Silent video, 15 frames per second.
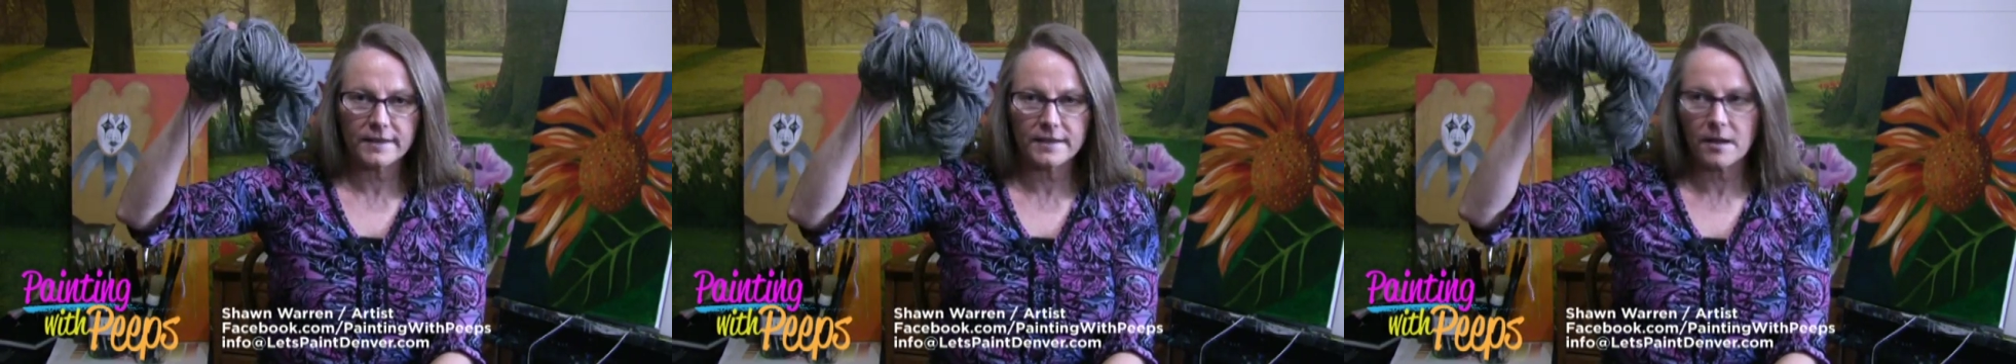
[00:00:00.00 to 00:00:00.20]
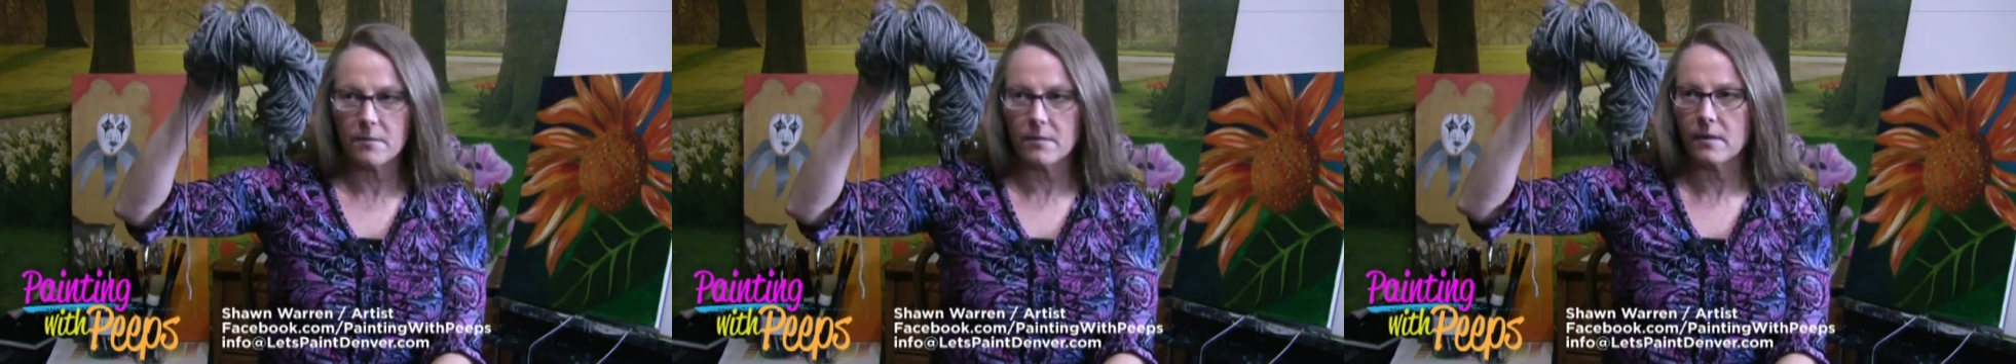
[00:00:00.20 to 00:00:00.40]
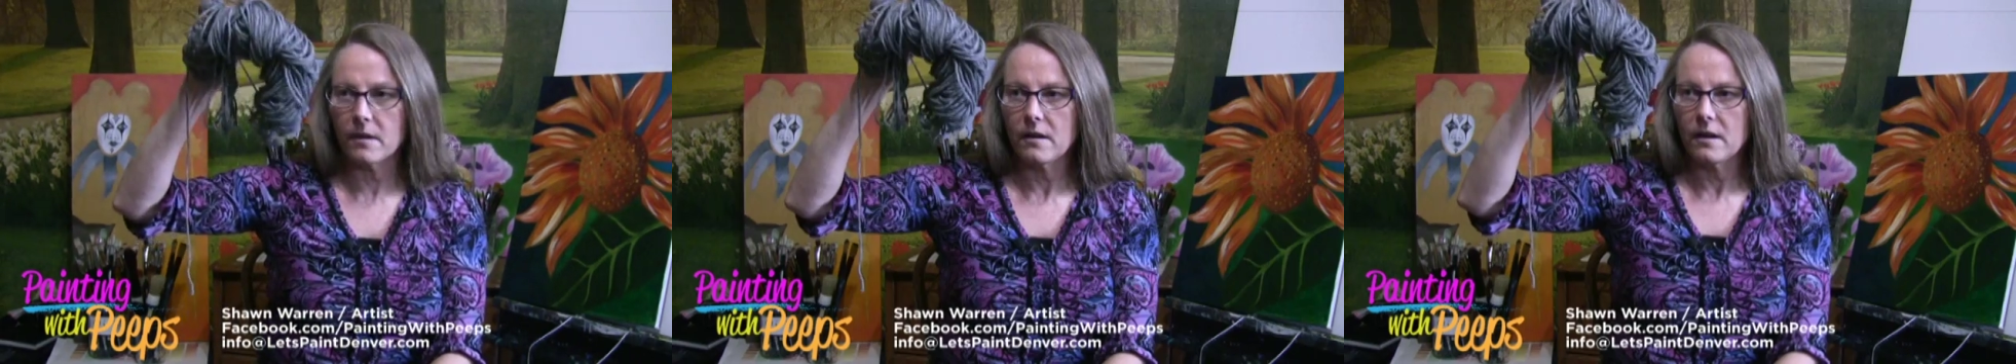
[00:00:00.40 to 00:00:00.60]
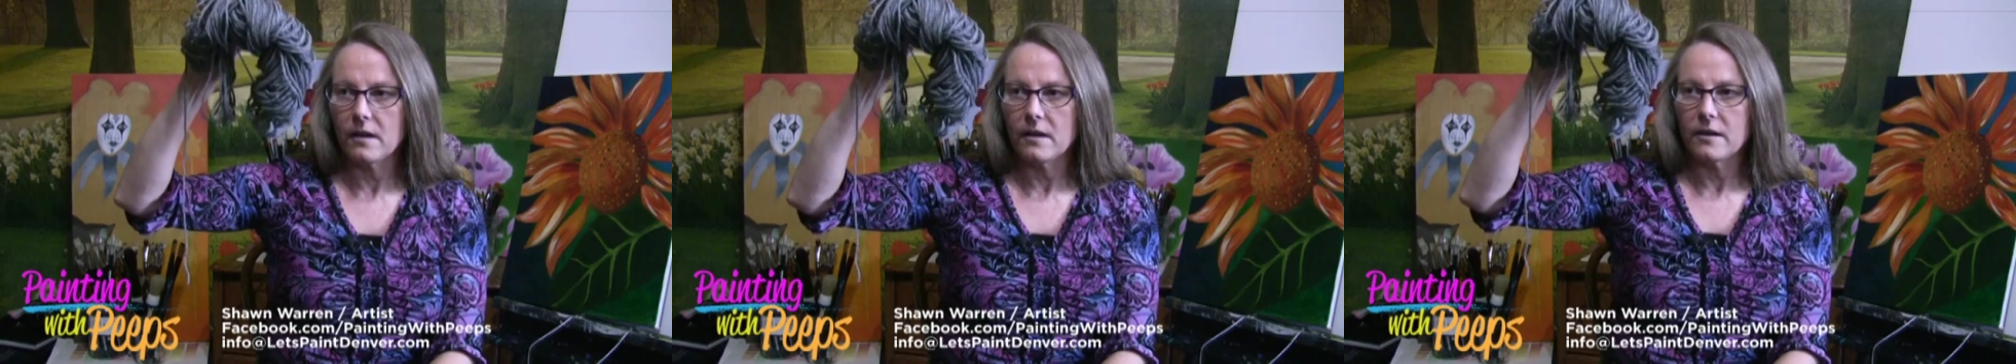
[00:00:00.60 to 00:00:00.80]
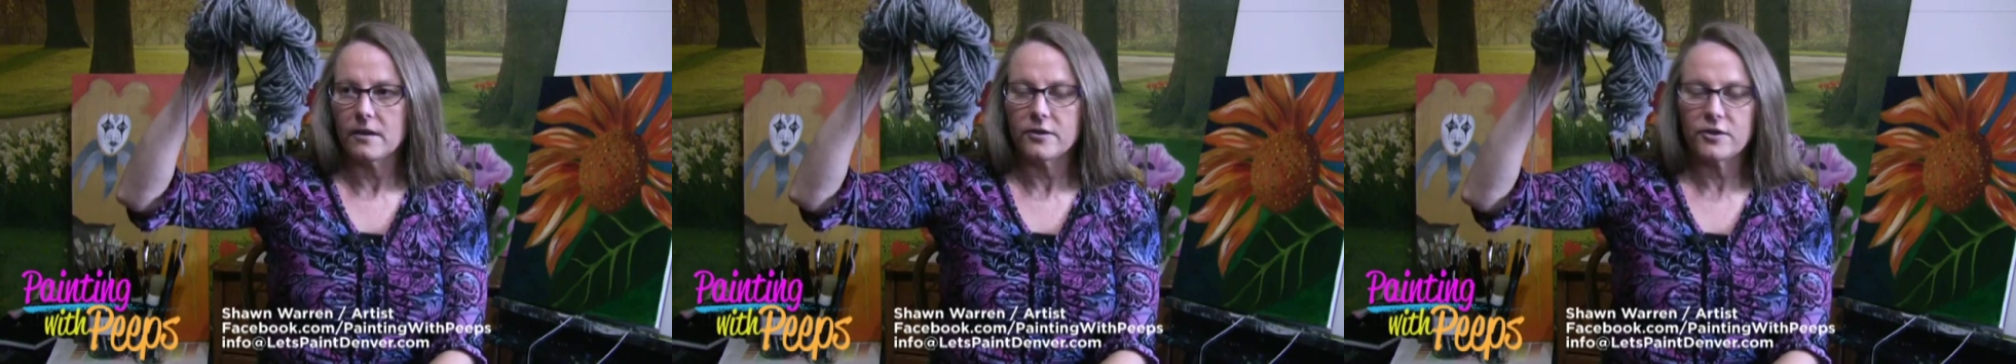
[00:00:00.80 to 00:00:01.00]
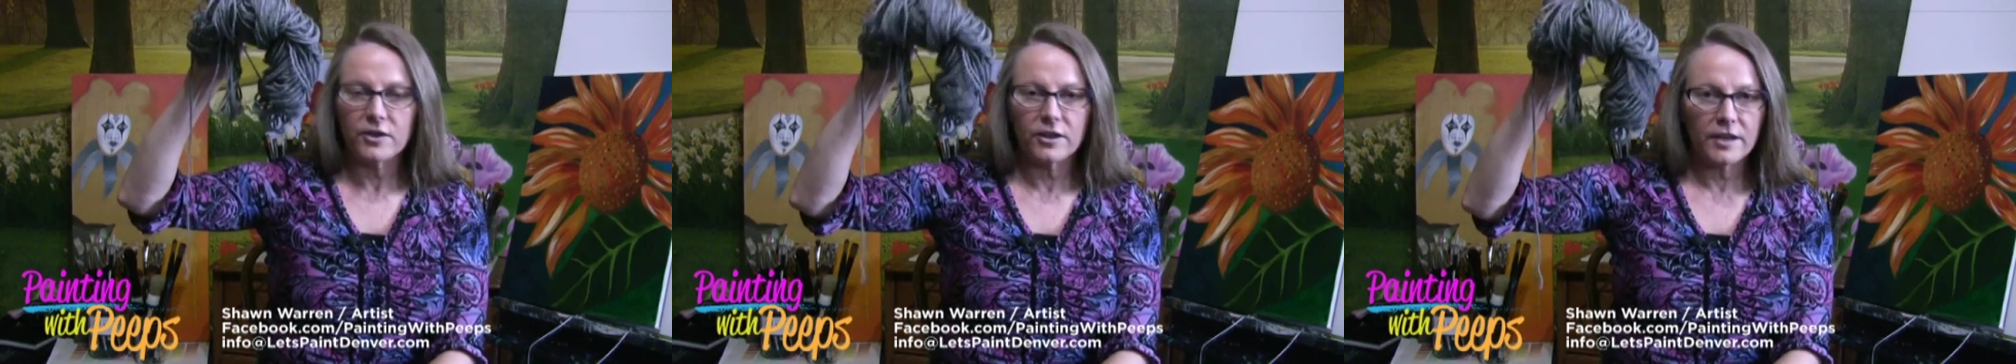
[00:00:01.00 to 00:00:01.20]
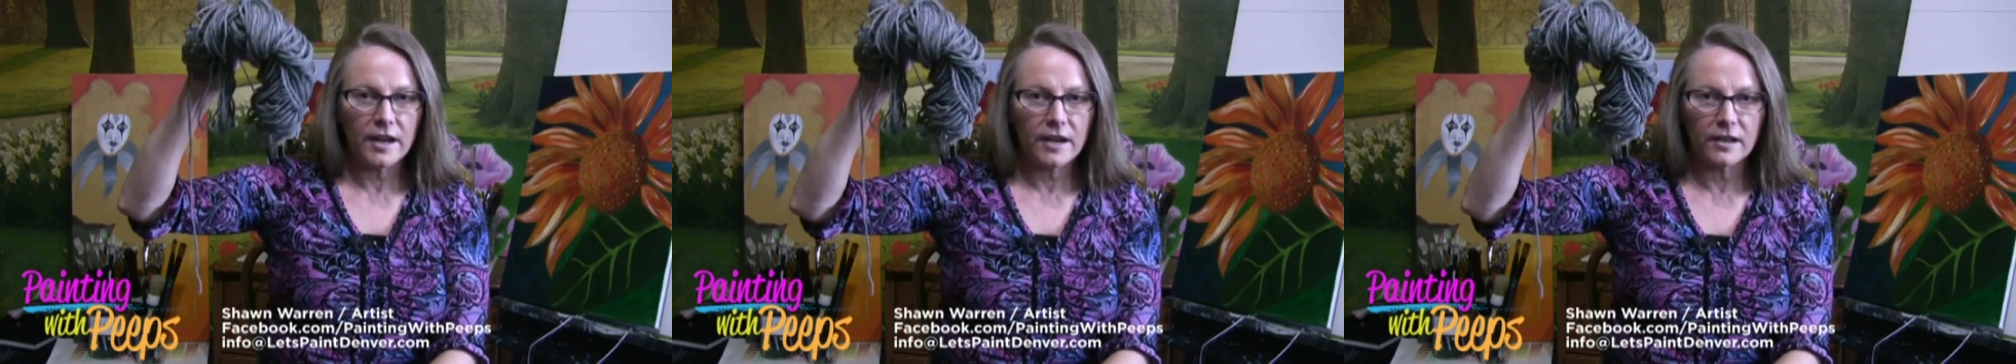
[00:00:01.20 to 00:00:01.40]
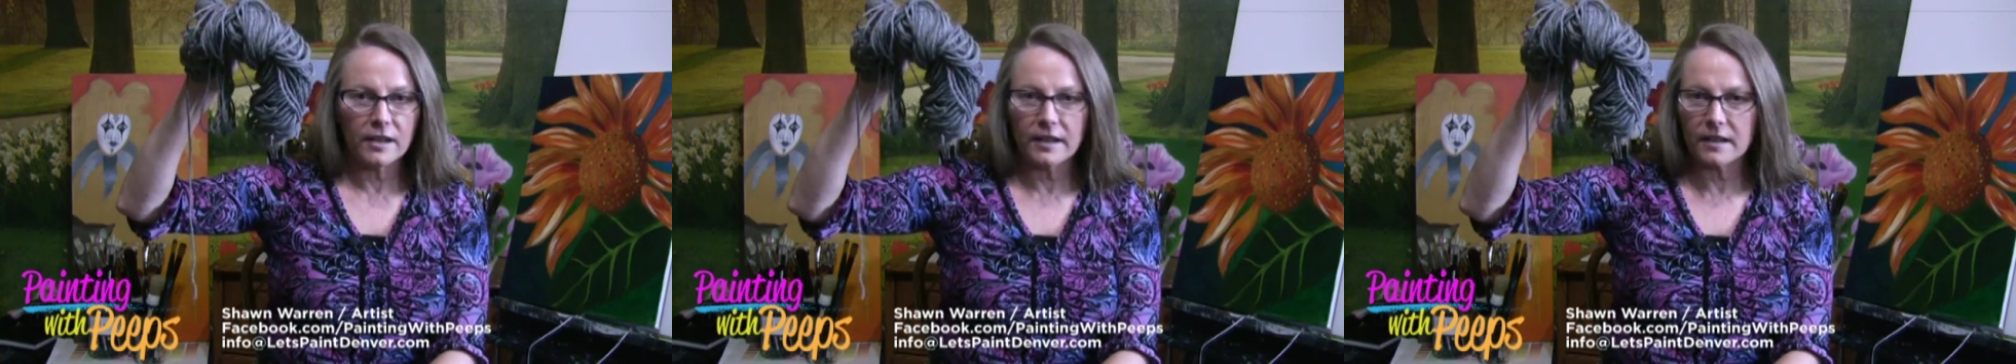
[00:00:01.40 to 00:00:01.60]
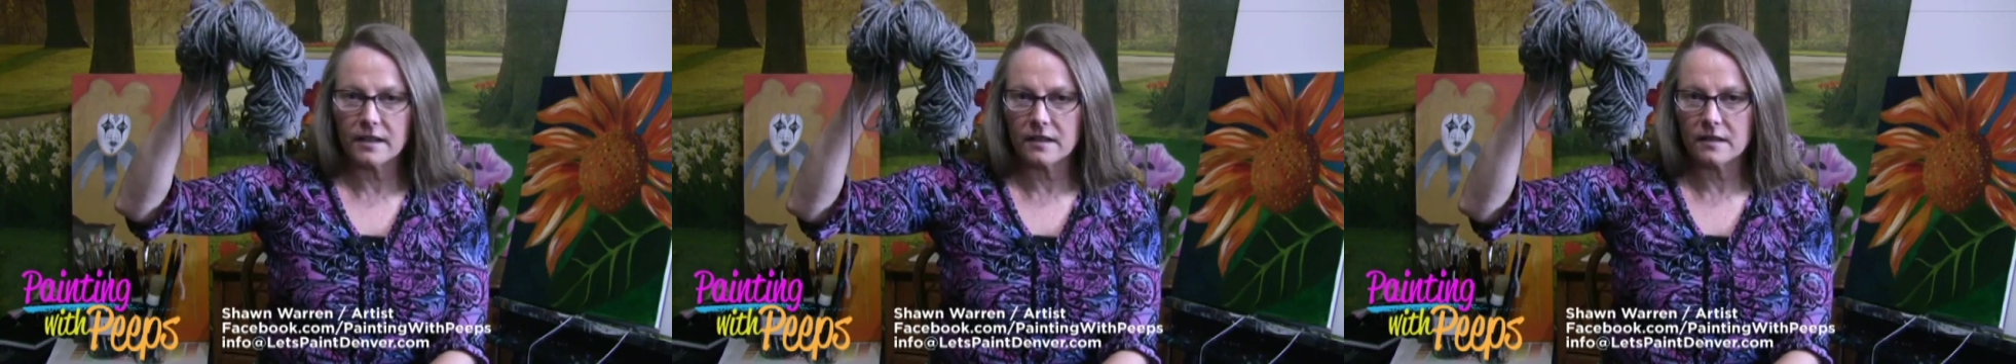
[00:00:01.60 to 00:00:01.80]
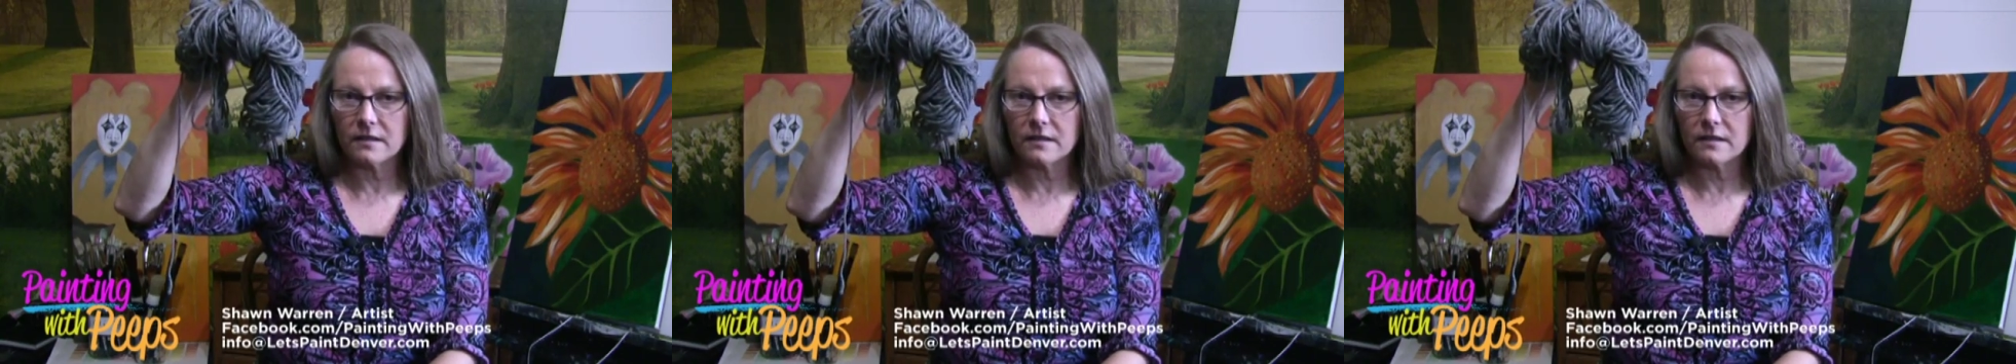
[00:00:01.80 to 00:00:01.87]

some generic,